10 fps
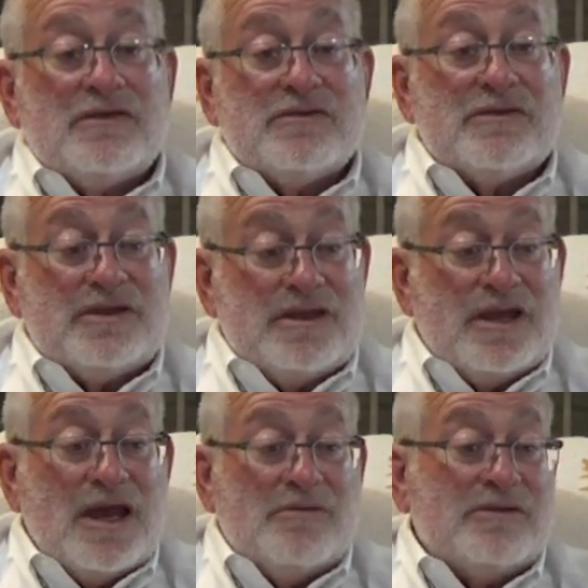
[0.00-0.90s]
And so the
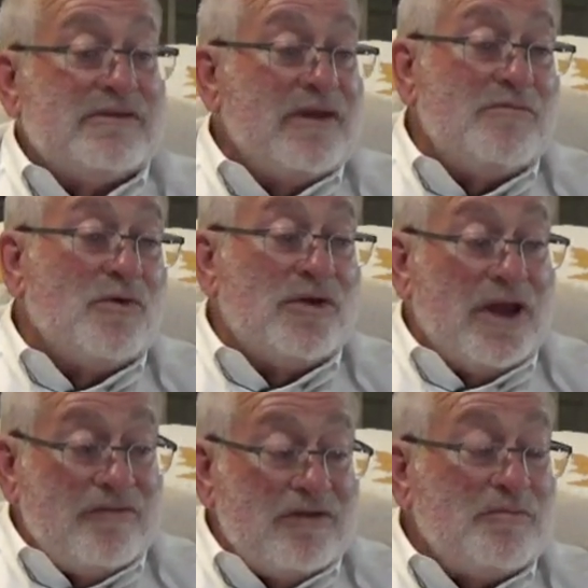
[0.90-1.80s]
thing I would say more
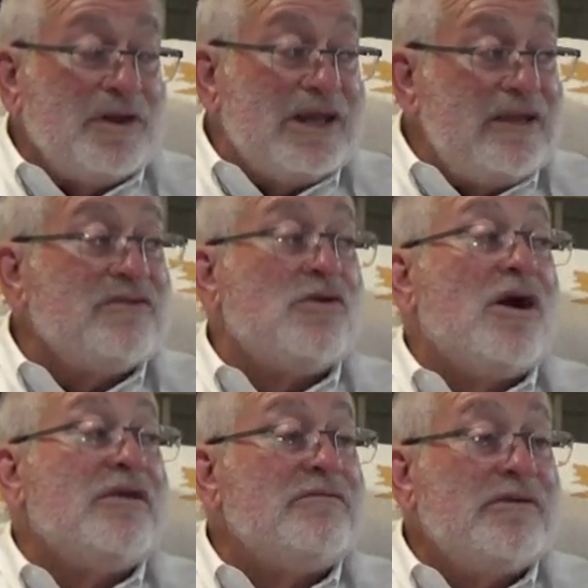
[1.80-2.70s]
to everyone, please
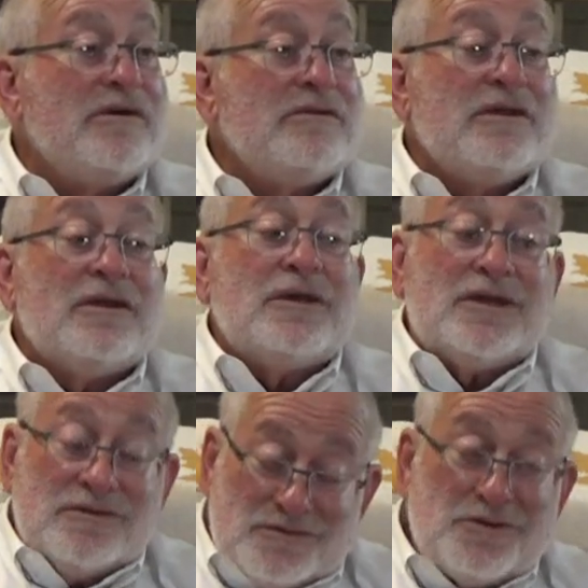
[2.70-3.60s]
go out and vote.
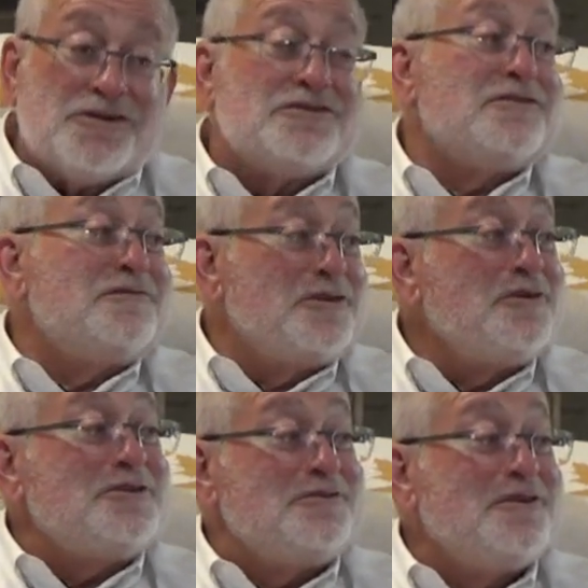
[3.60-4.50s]
And of course, if you're
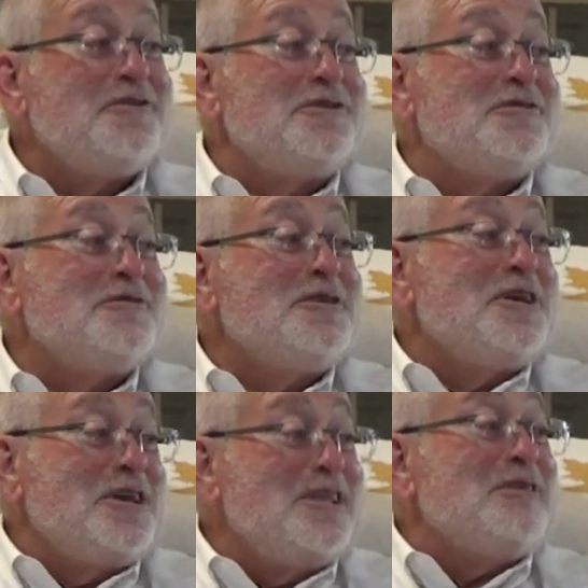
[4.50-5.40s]
going to vote in the
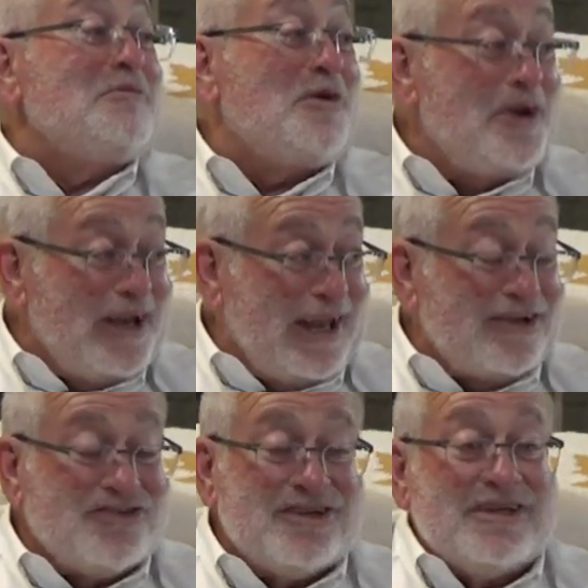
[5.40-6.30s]
in the port
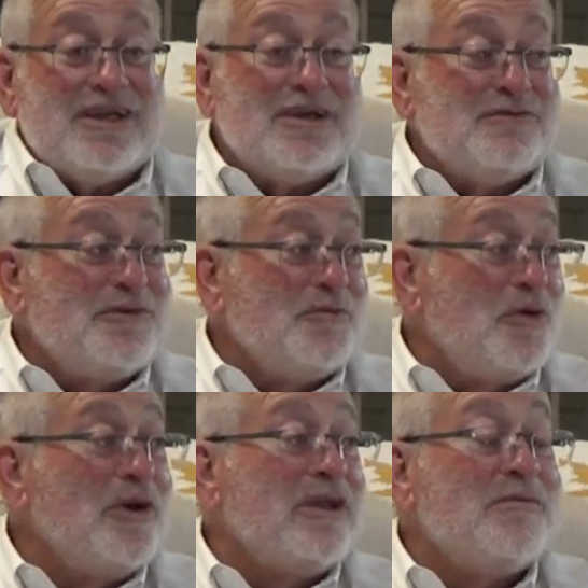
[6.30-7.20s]
election uh,
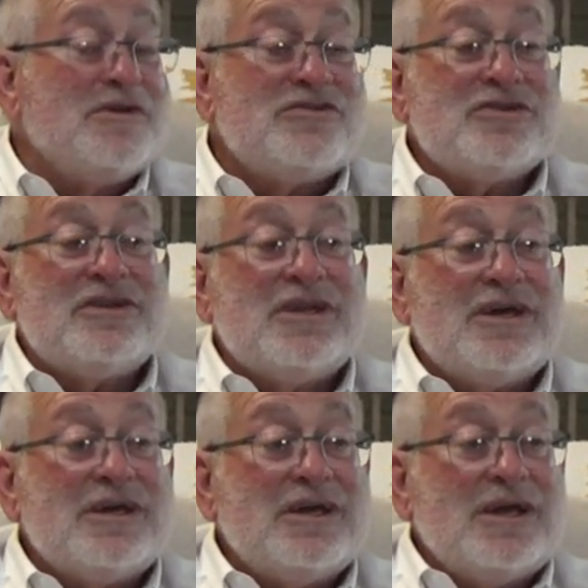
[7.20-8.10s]
for port commission,
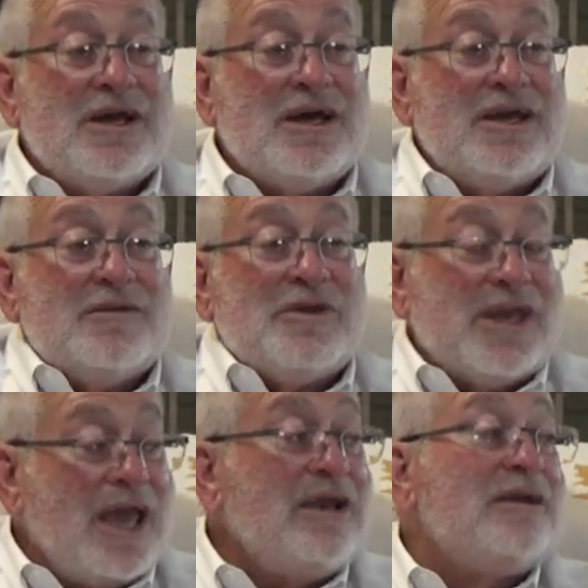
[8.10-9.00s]
uh, I am
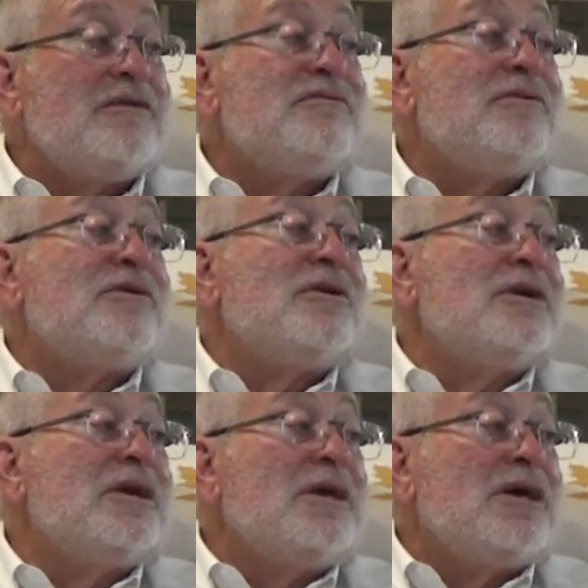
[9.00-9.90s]
a candidate
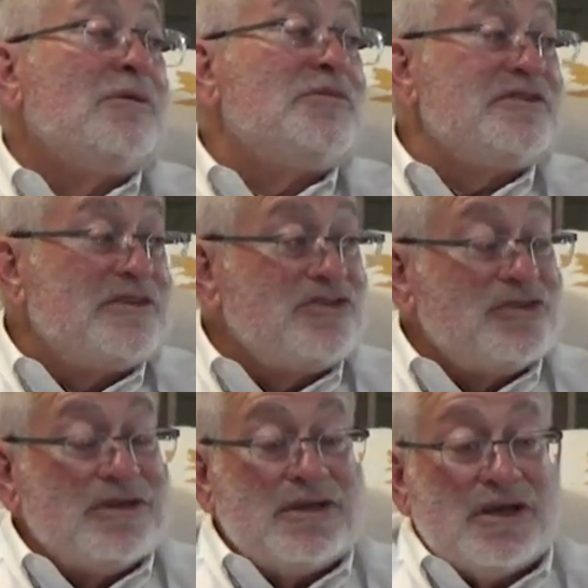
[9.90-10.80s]
for a
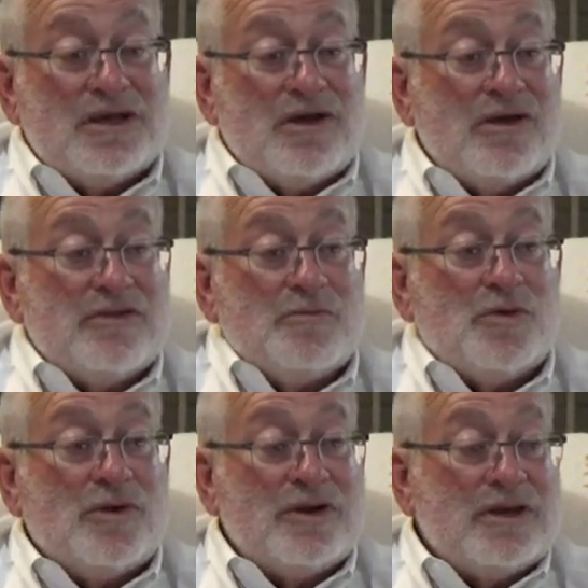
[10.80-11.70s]
position uh, on the
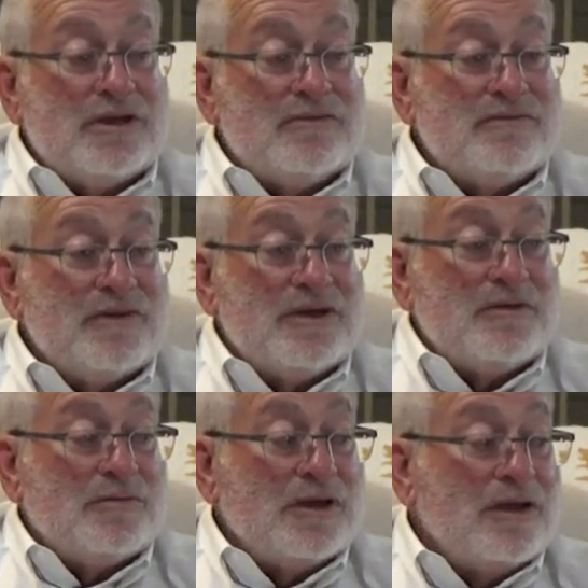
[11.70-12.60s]
board of
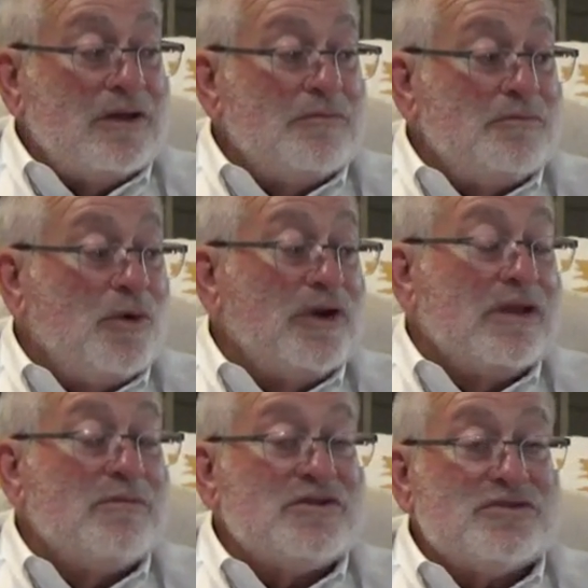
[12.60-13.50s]
uh, uh,
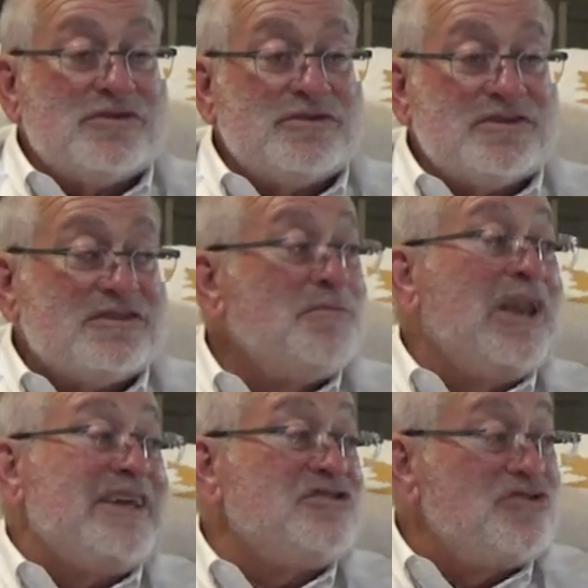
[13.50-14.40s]
port commissioners. It's
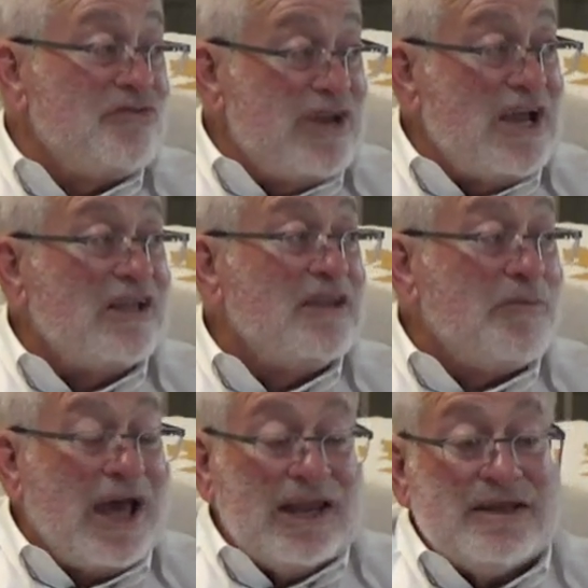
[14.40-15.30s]
place three on
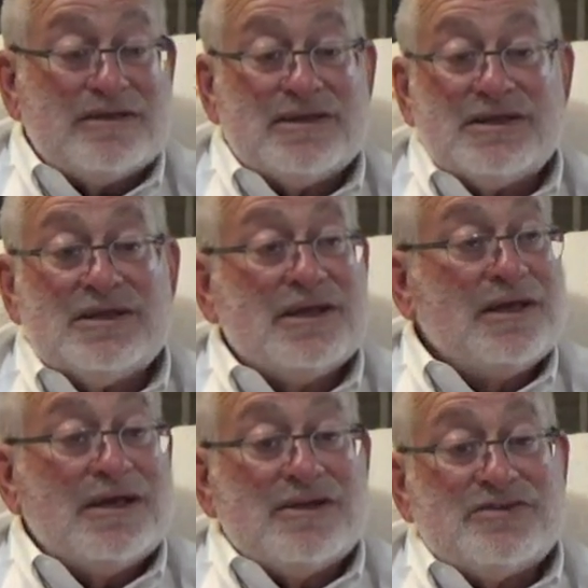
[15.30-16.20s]
the ballot, and
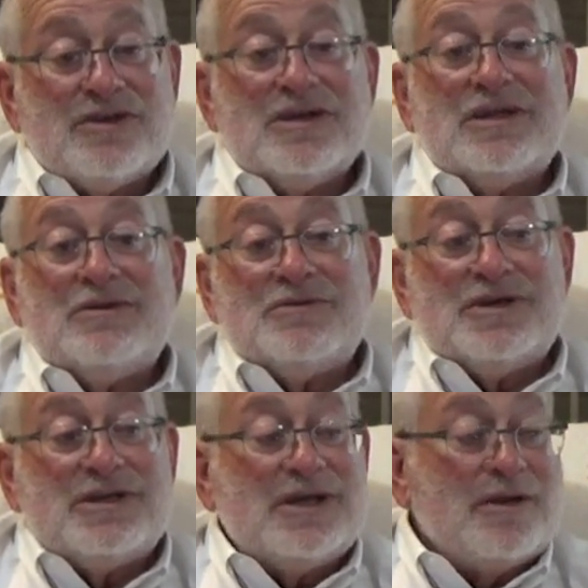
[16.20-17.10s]
certainly
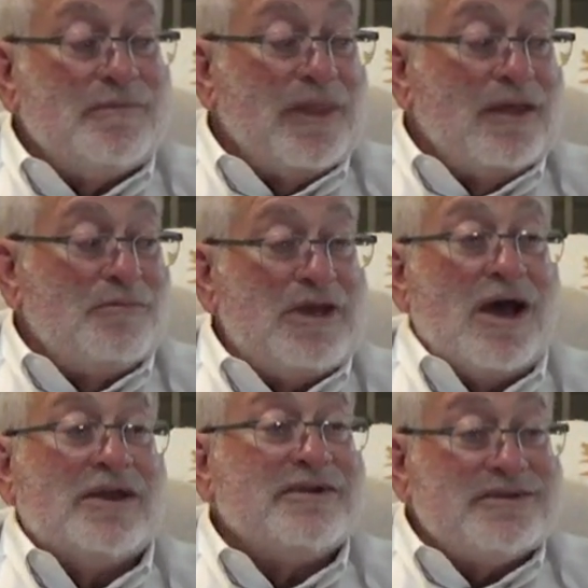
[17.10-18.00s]
would uh,
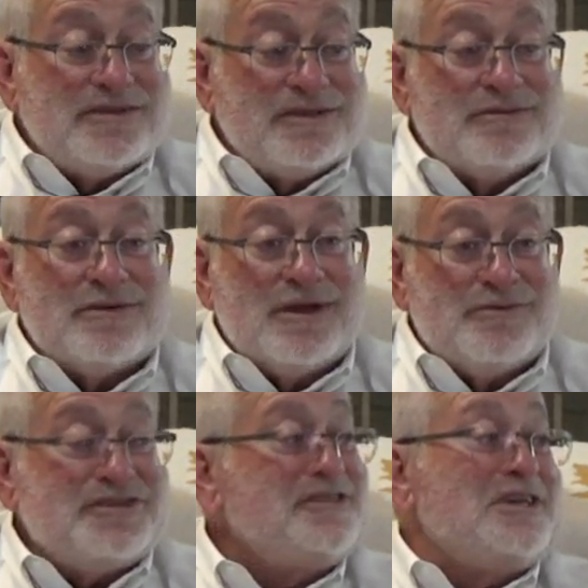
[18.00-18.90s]
be honored to
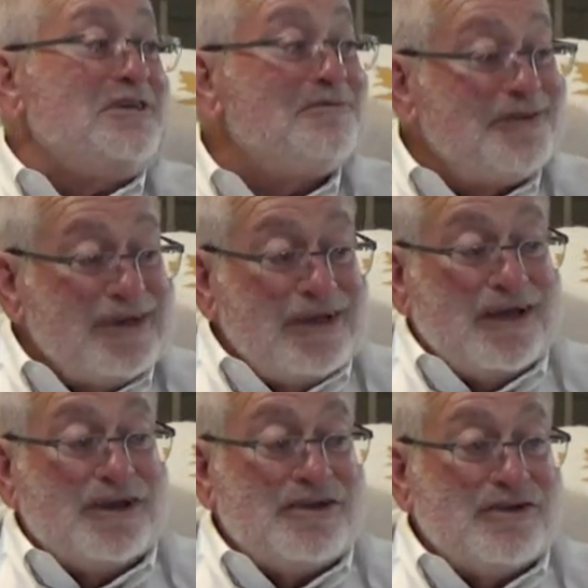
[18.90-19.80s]
receive
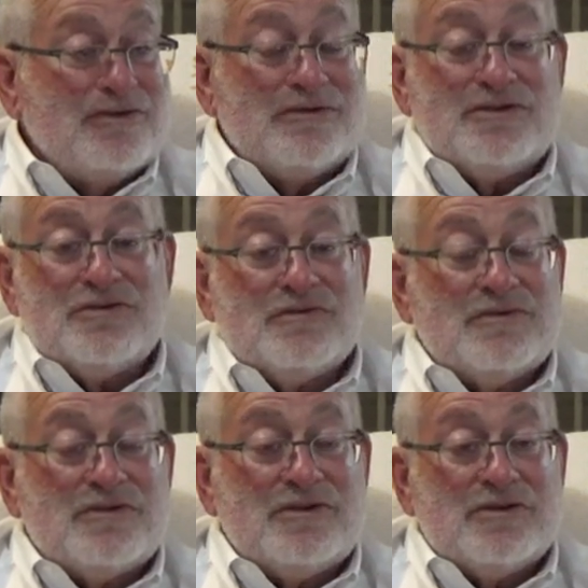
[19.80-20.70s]
your
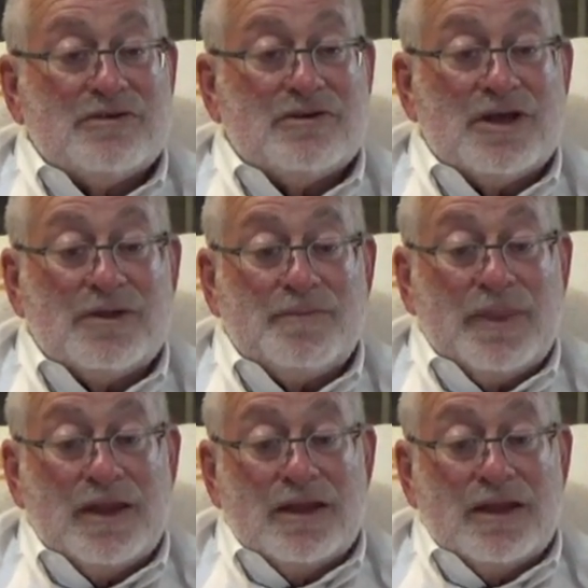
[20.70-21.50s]
your your